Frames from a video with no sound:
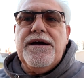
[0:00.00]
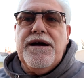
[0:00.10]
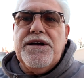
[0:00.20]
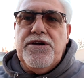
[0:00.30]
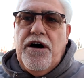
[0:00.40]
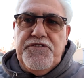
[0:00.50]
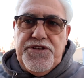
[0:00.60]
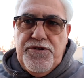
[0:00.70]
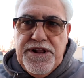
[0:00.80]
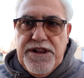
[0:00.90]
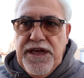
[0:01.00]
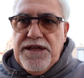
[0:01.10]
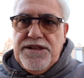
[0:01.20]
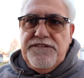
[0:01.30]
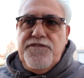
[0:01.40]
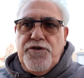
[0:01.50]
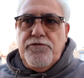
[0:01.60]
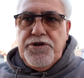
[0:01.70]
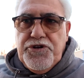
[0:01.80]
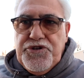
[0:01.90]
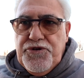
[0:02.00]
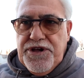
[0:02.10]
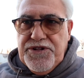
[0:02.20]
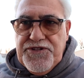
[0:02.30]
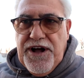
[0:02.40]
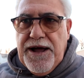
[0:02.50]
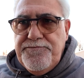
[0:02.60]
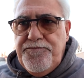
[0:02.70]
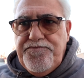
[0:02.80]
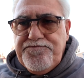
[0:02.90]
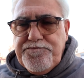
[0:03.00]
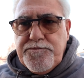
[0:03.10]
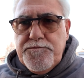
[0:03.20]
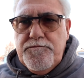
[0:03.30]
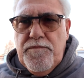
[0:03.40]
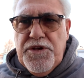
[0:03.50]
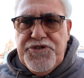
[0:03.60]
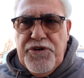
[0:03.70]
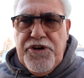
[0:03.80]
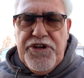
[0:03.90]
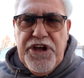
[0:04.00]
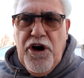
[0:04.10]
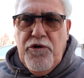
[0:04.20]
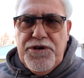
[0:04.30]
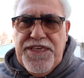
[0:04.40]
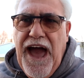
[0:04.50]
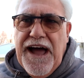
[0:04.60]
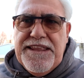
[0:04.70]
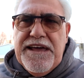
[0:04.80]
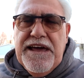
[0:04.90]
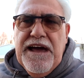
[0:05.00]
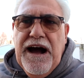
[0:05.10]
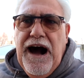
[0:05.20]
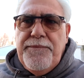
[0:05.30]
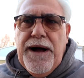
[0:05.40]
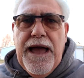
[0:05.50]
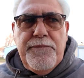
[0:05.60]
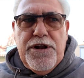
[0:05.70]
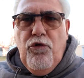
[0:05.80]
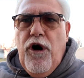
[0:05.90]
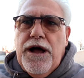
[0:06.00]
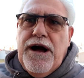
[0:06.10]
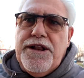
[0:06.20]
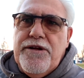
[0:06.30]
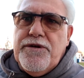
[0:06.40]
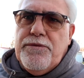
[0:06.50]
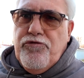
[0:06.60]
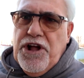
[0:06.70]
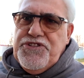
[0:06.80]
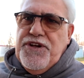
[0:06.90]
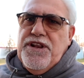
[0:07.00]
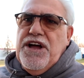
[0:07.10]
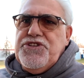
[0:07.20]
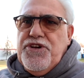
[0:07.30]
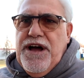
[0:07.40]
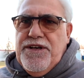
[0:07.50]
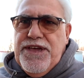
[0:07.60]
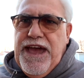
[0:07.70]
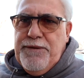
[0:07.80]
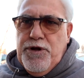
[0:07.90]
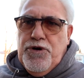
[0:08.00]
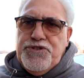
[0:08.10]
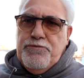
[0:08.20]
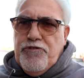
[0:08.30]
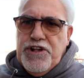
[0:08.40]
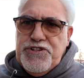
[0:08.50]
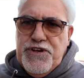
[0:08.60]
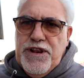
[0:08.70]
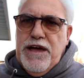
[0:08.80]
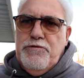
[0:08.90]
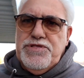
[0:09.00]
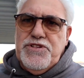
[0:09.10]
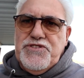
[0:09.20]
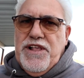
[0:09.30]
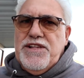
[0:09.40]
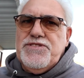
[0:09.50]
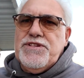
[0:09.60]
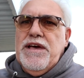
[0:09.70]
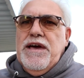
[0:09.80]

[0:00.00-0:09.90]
You obviously don't need an ND filter when you're shooting inside. So there you go with that. I am going to walk out here into bright sunlight, show you how the camera looks in bright sunlight with this lens.